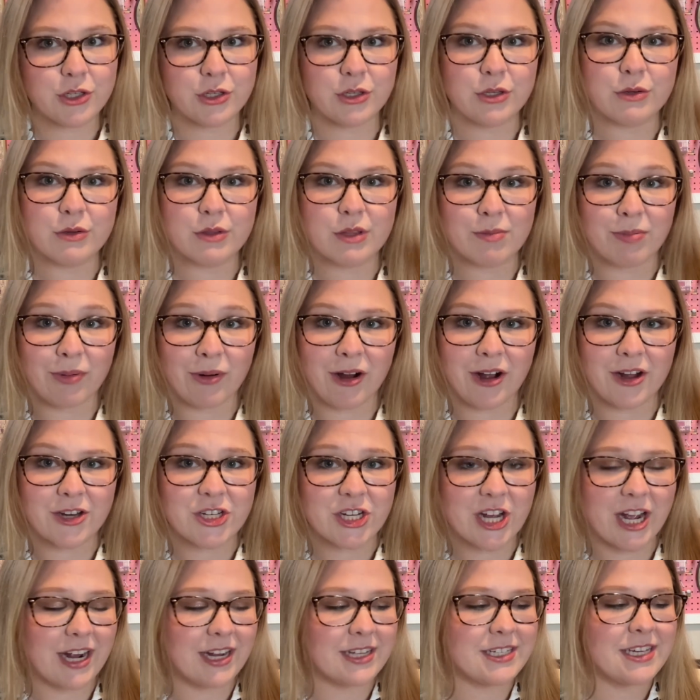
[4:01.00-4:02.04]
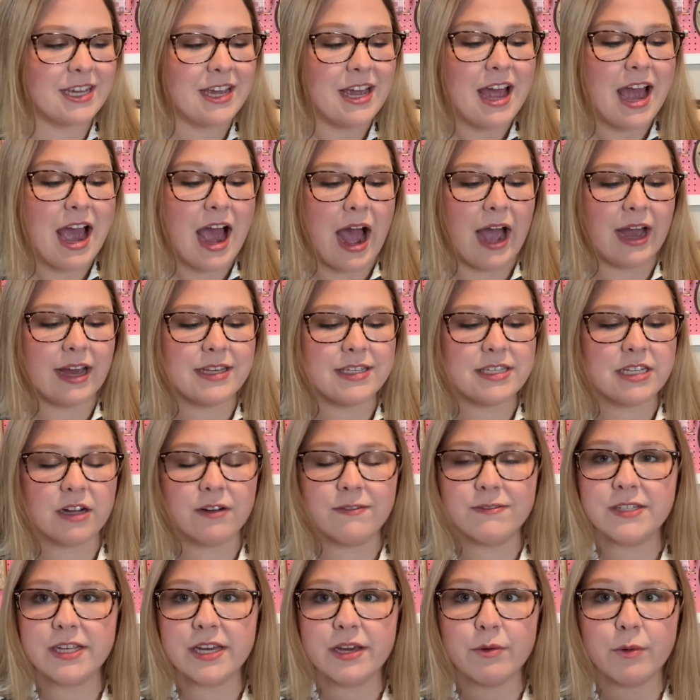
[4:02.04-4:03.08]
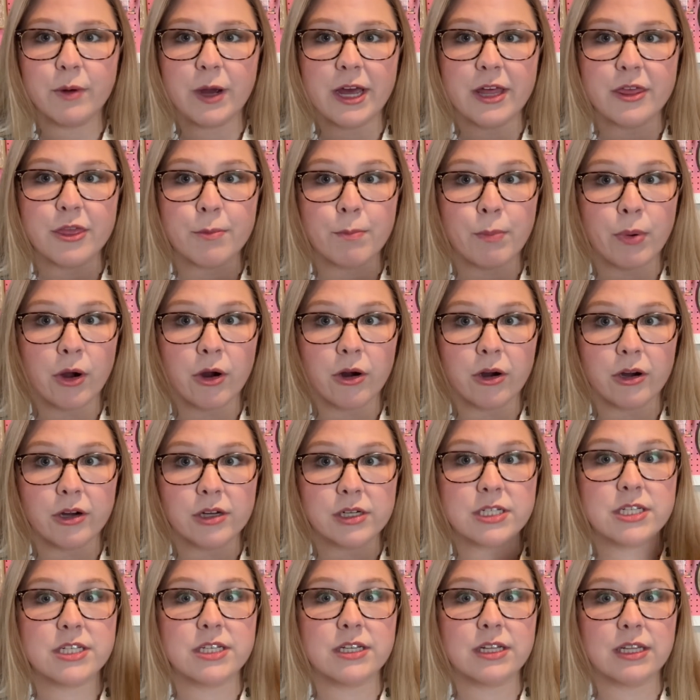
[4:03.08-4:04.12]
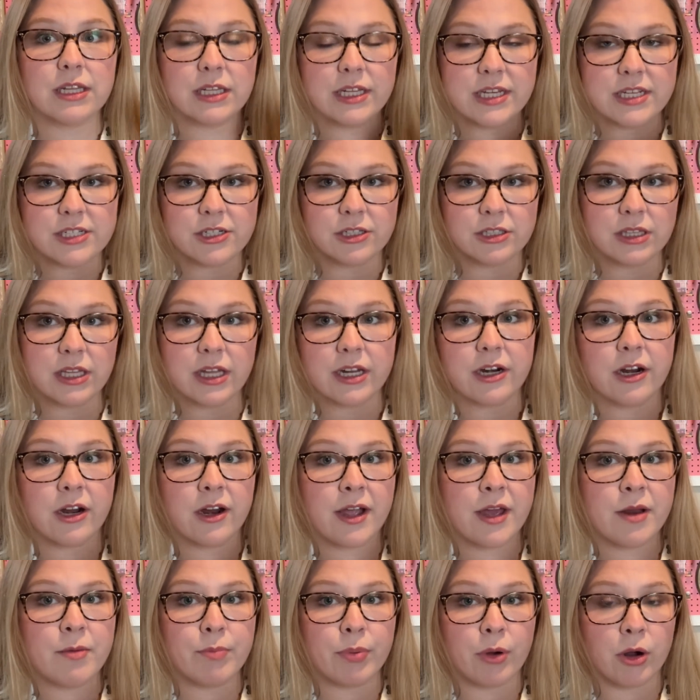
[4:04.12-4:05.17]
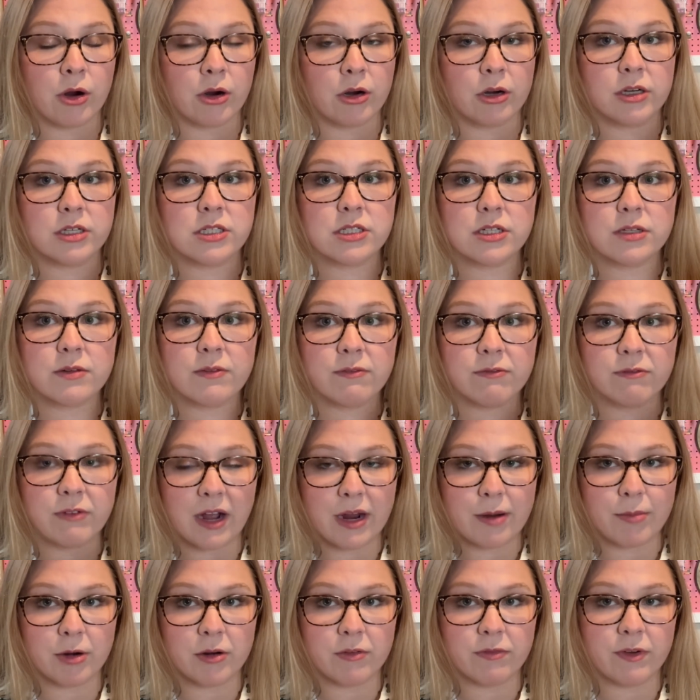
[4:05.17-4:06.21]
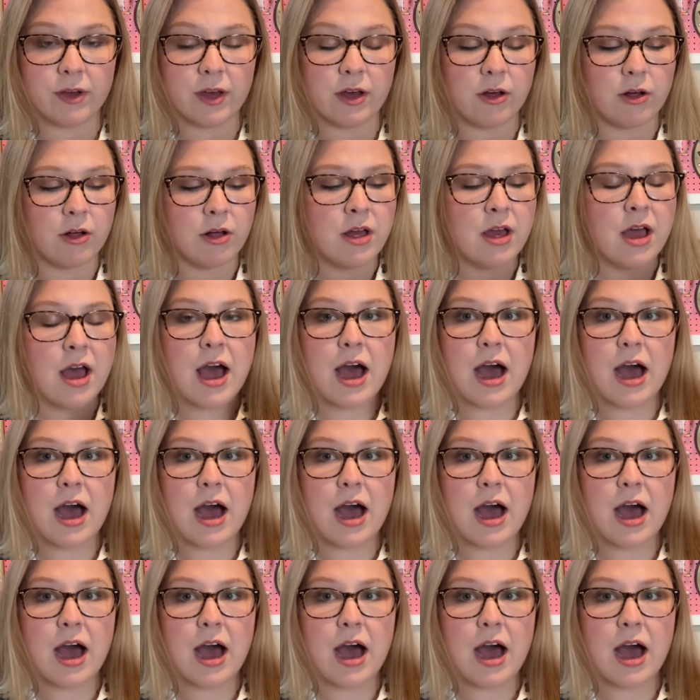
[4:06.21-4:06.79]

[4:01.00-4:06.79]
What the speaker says: to the project. I stuffed it with part lizard litter and part fiberfill.